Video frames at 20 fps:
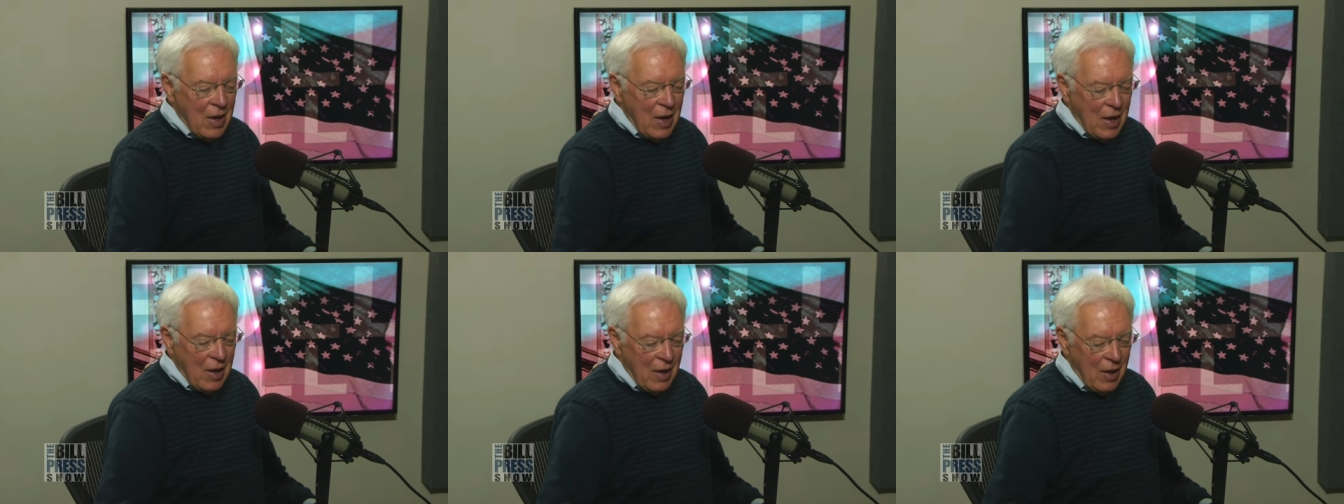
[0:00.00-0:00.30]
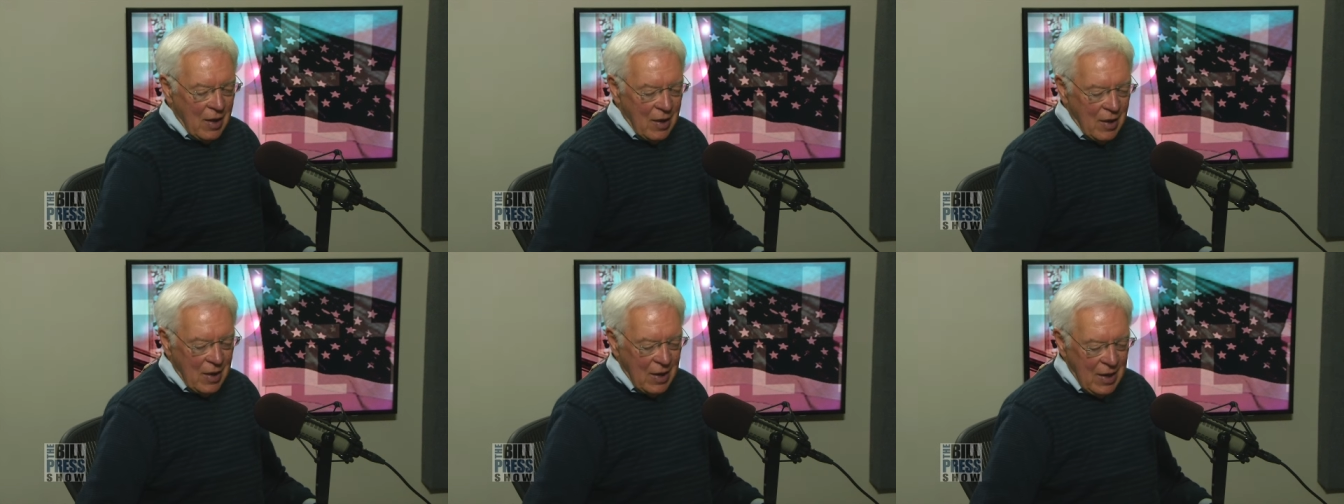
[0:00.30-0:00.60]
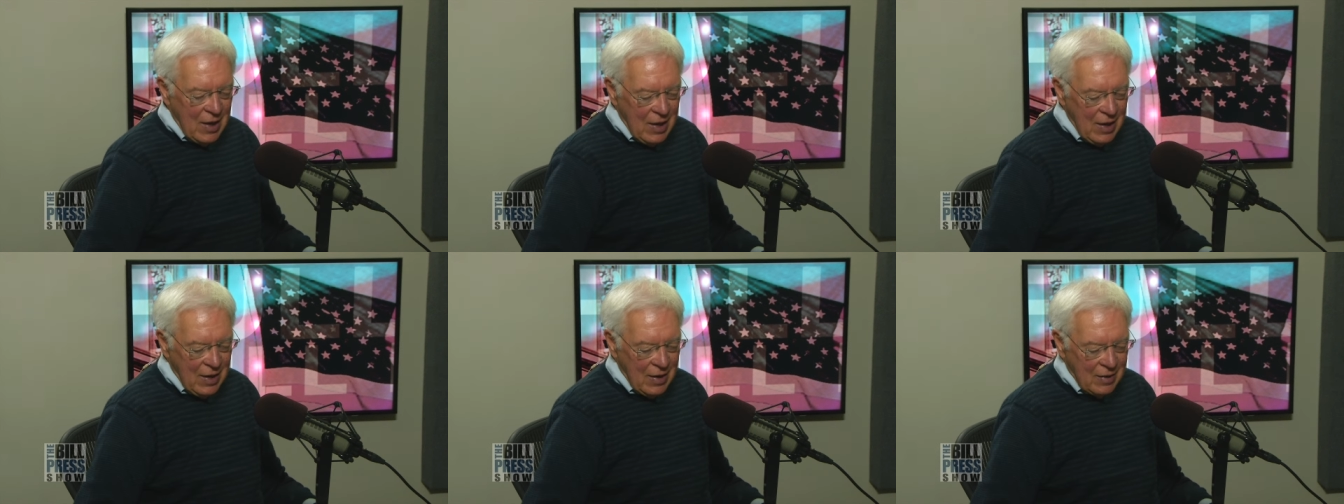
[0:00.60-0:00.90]

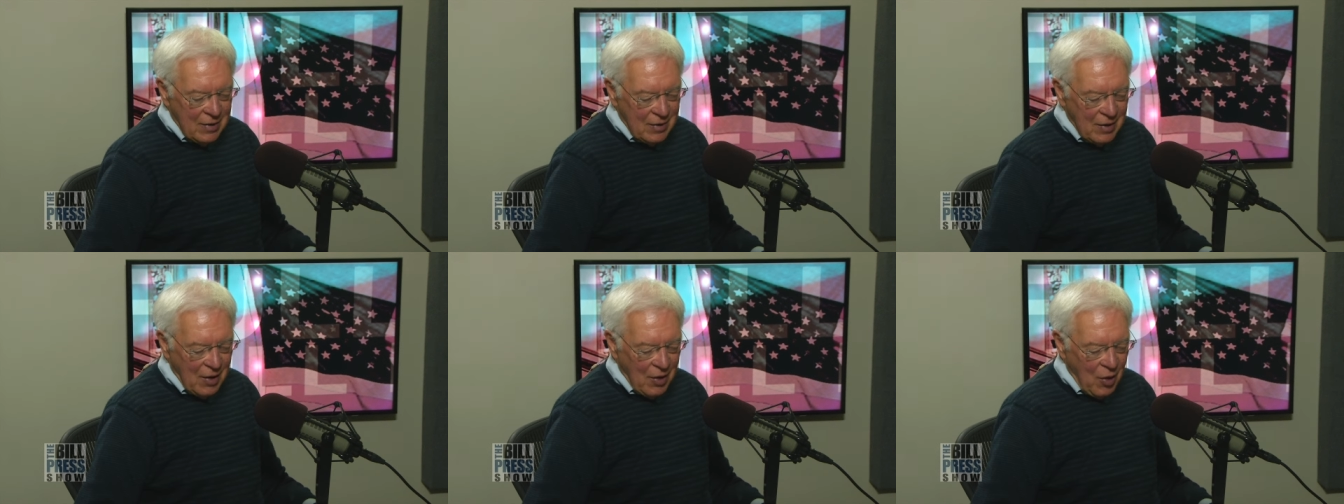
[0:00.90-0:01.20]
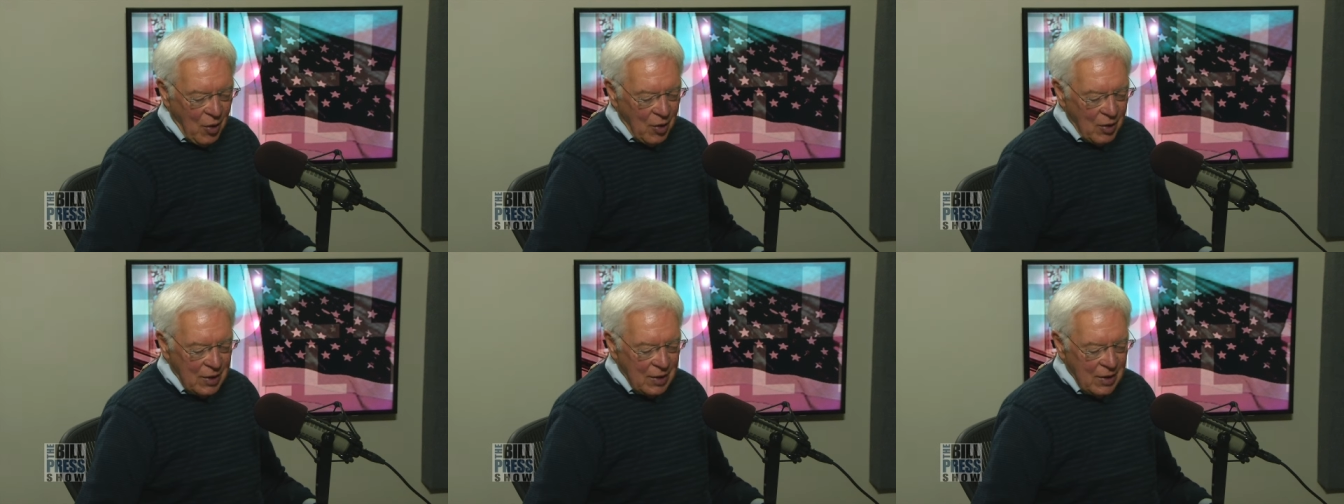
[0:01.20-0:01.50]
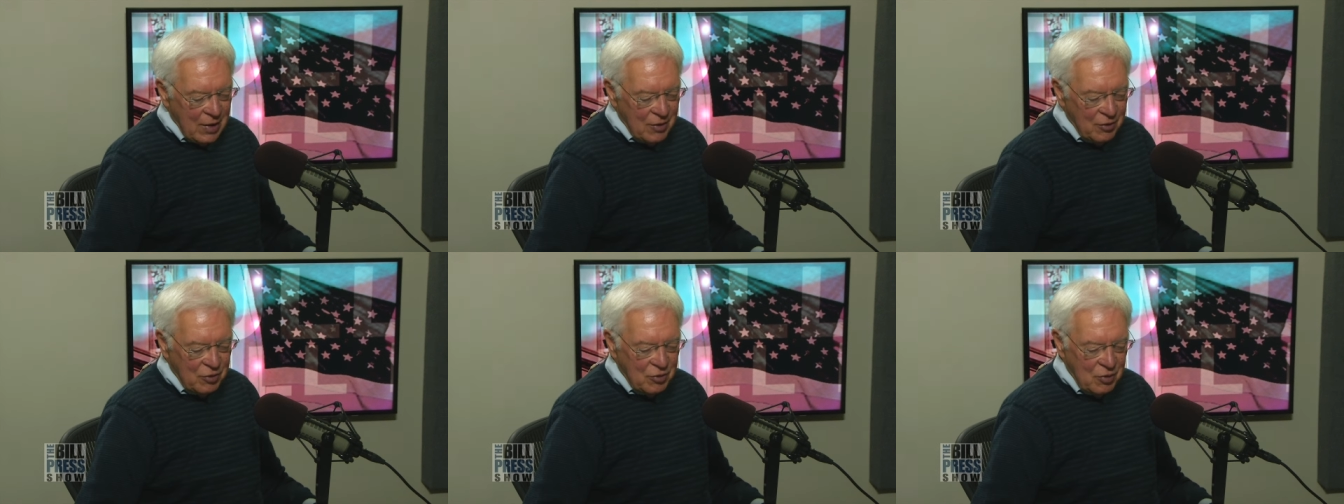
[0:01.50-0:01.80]
And
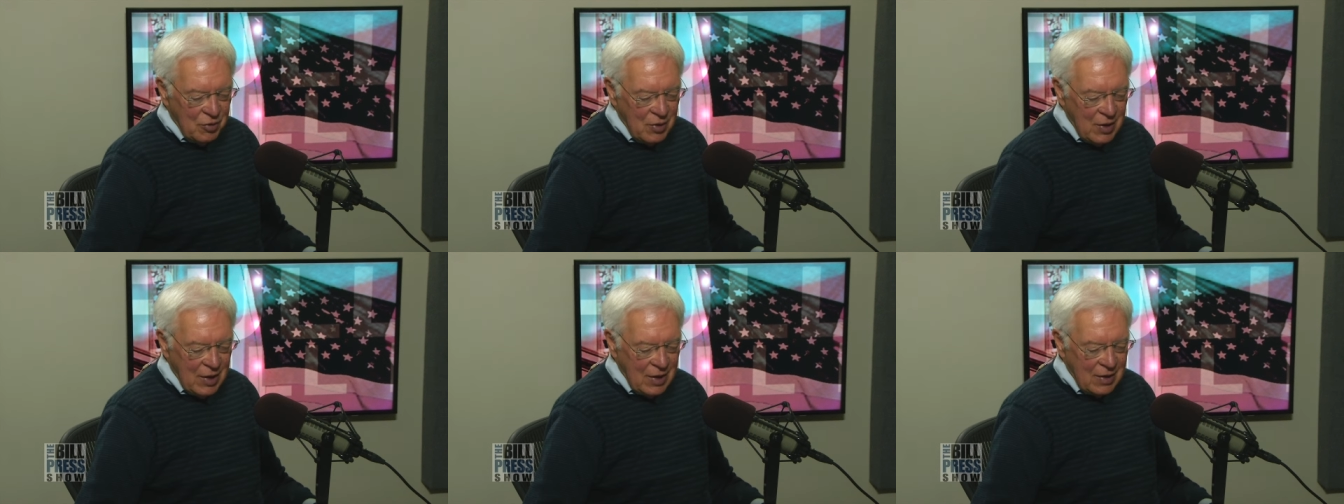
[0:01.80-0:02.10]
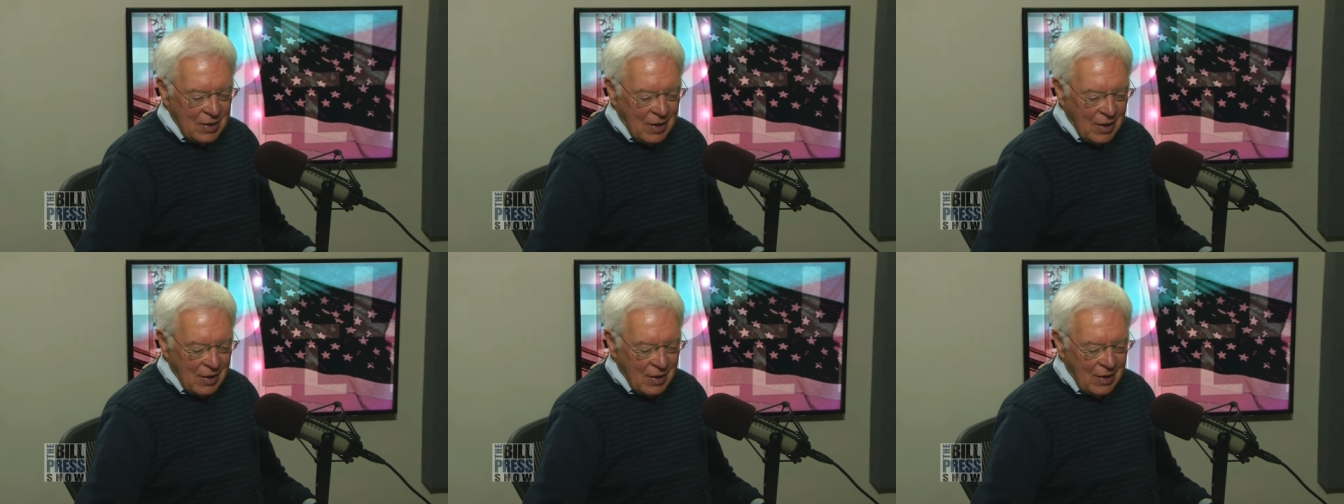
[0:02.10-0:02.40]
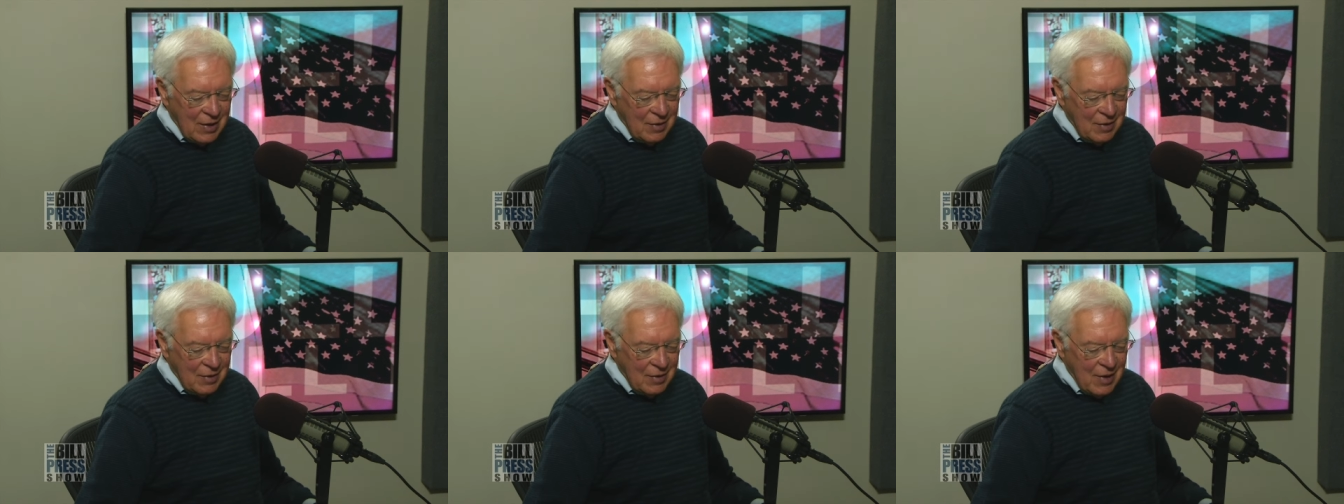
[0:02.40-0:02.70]
Oregon is unique
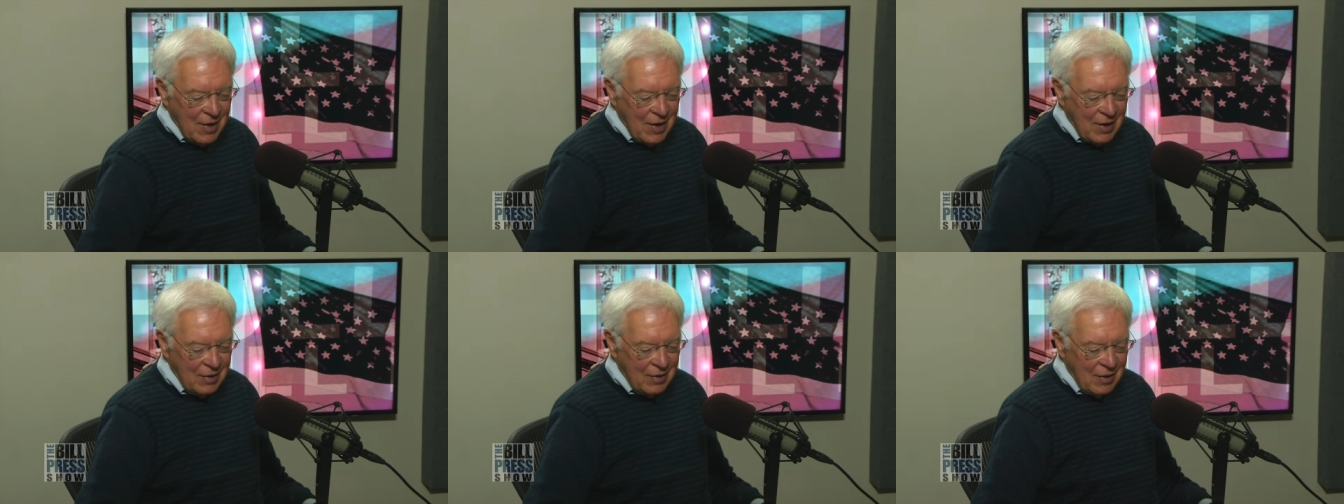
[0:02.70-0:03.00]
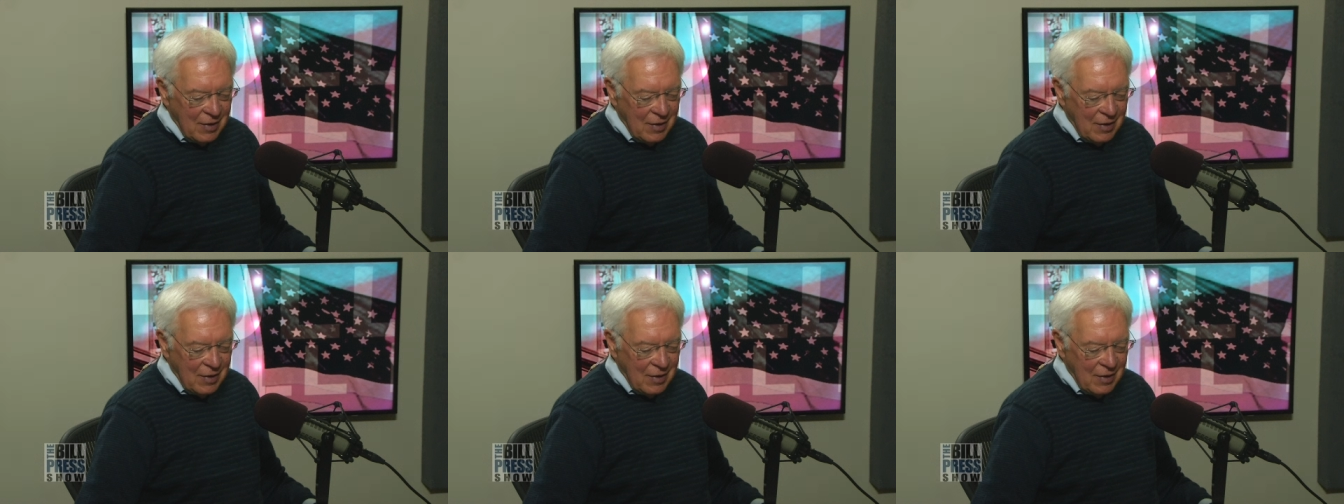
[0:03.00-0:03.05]
in that